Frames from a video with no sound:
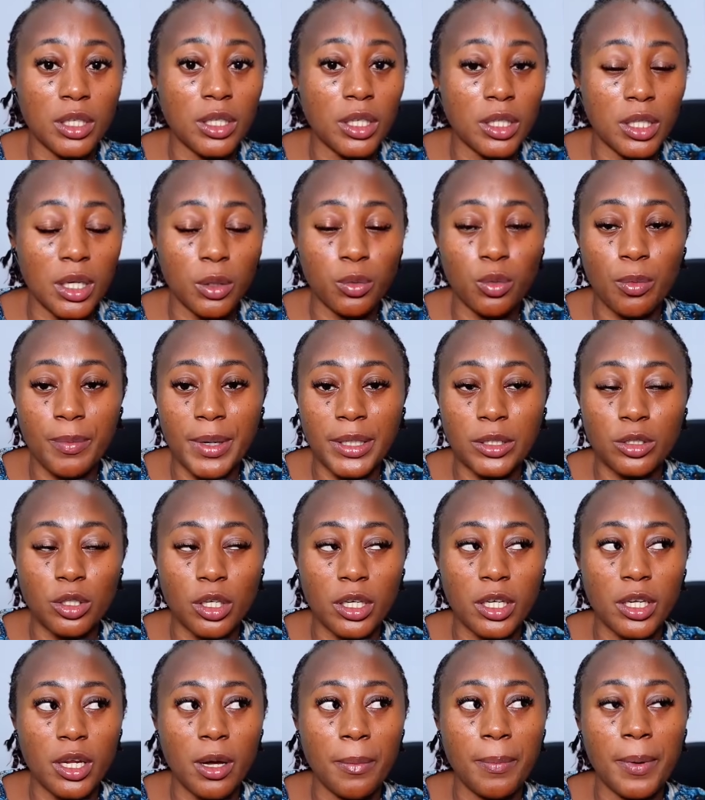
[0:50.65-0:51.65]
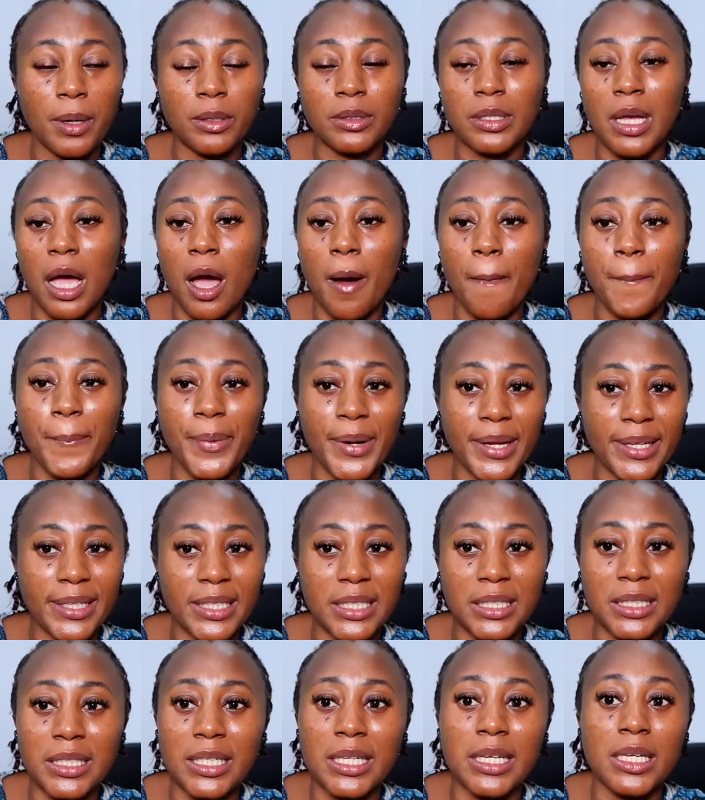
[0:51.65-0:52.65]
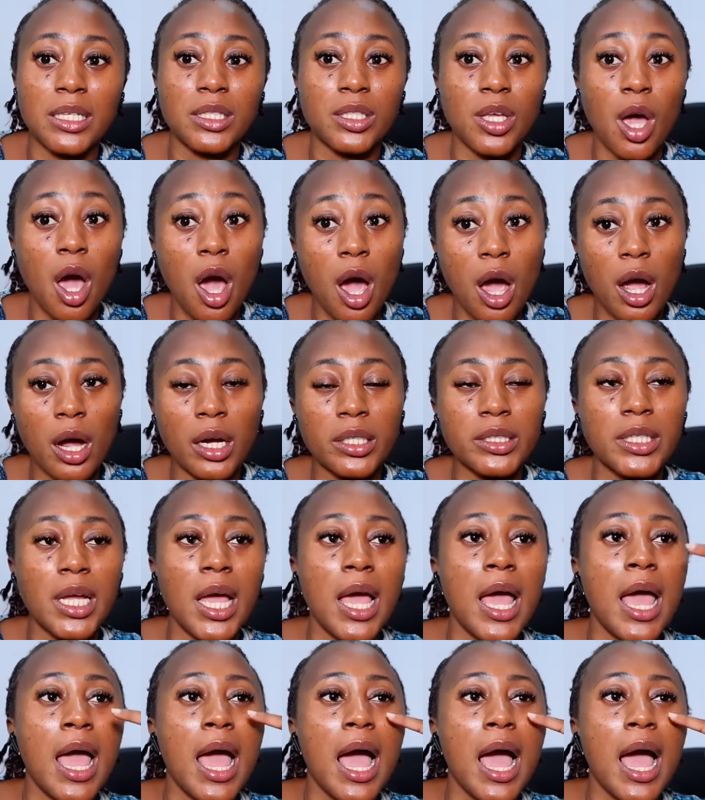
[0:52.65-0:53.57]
another woman, talking about how pregnancy is hard,